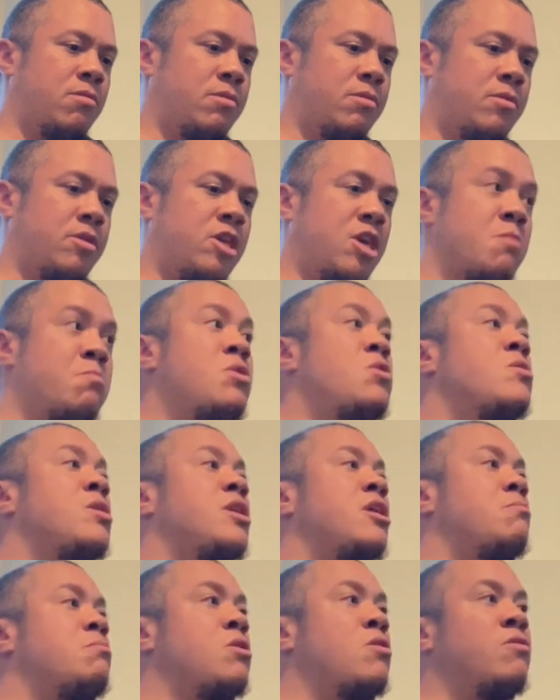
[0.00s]

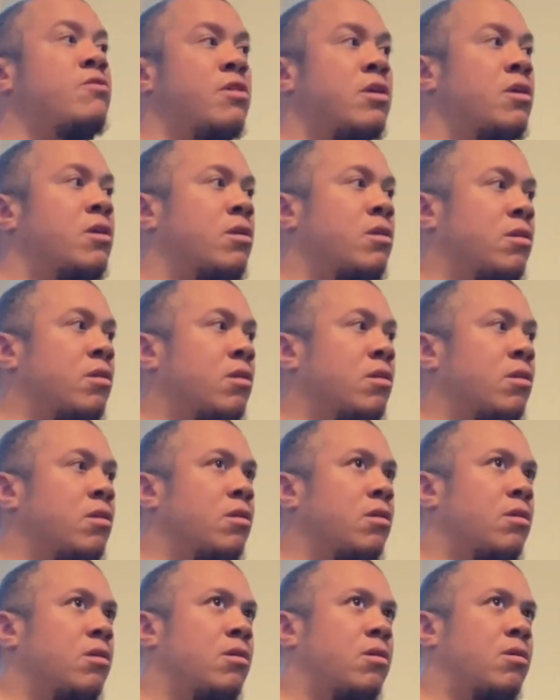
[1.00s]
community music,
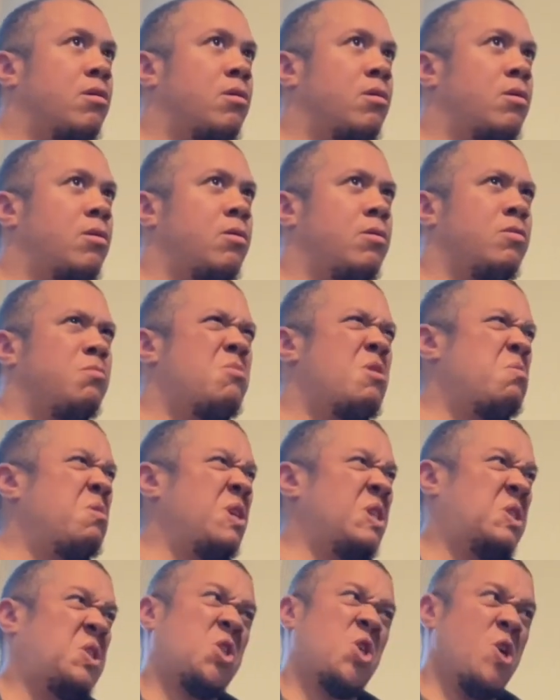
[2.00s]
maybe
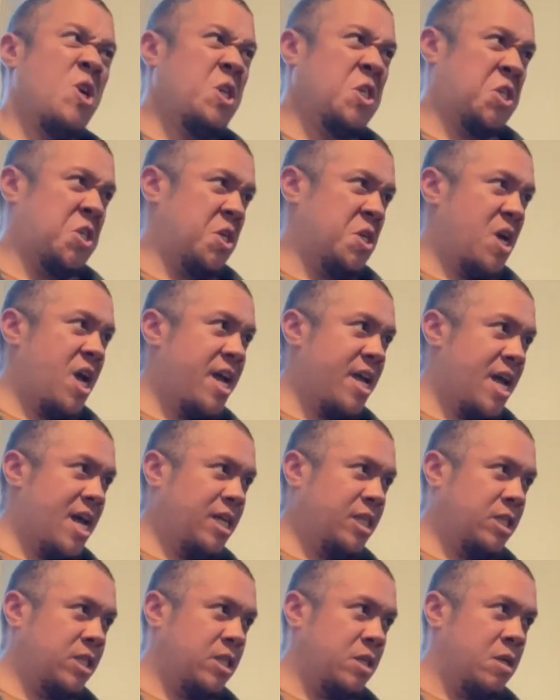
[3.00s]
is church, I
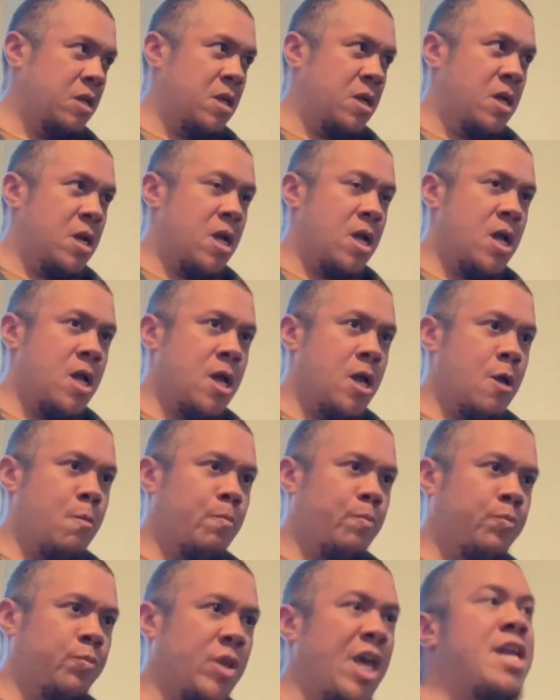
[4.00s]
guess,
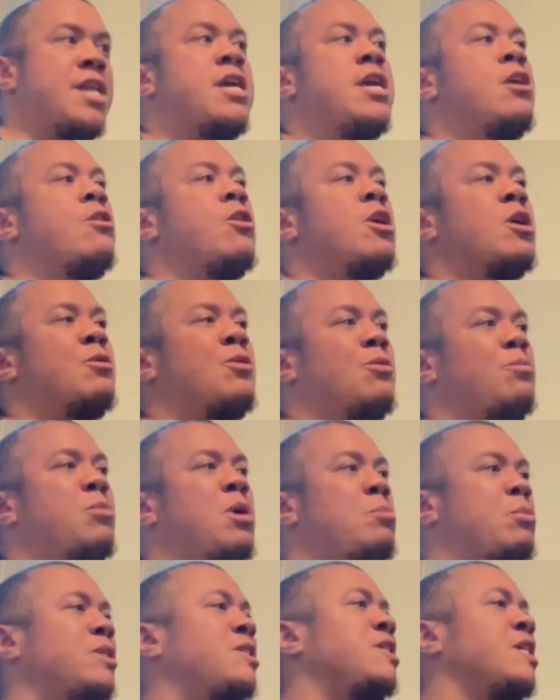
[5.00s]
and hearing
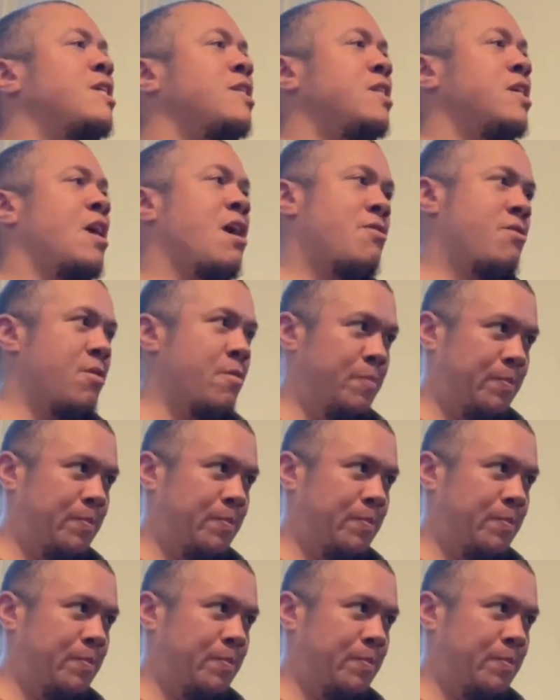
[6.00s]
people sing together.